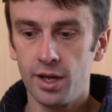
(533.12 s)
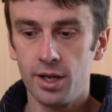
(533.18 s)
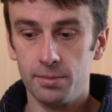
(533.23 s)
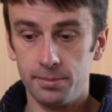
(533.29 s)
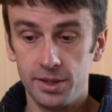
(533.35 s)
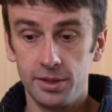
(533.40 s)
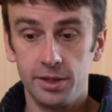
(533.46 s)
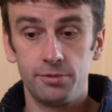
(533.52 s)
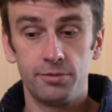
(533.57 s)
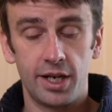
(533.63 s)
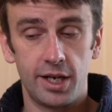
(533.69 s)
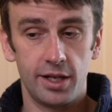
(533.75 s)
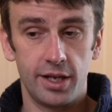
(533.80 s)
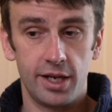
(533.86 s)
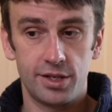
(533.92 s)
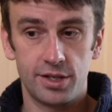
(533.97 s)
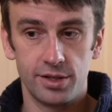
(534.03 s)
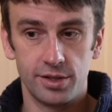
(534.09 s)
Building
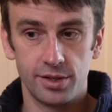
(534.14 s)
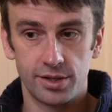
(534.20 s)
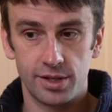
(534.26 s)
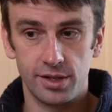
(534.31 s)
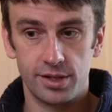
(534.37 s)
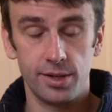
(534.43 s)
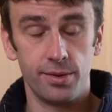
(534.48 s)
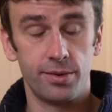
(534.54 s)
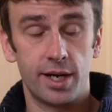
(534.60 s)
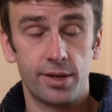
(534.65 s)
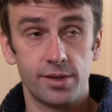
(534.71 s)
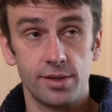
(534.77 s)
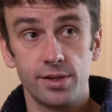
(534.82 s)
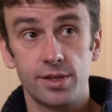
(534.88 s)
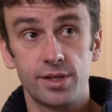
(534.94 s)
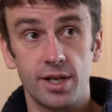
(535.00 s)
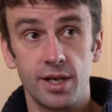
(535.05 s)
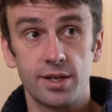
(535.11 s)
regulations in
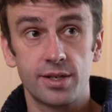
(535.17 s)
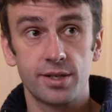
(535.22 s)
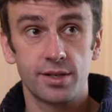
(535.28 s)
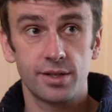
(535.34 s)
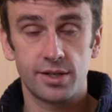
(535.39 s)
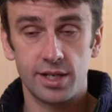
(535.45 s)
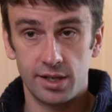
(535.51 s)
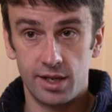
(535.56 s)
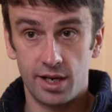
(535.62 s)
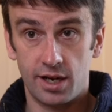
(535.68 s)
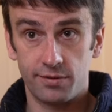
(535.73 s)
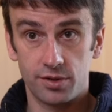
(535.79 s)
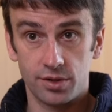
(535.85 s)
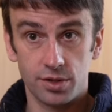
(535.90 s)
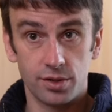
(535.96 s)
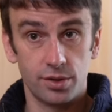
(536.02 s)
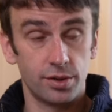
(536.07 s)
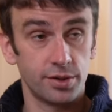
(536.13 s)
2006 said you have to
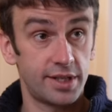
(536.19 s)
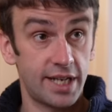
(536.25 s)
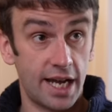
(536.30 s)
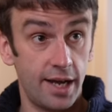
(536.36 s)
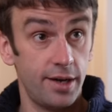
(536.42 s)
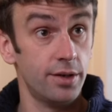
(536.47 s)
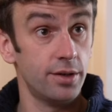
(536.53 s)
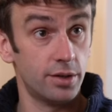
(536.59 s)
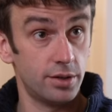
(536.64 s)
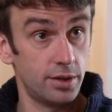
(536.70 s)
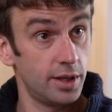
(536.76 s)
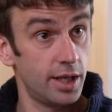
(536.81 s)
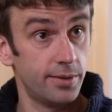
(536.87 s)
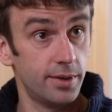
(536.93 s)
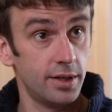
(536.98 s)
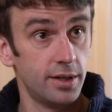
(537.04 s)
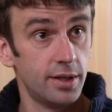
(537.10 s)
score 10 or lower.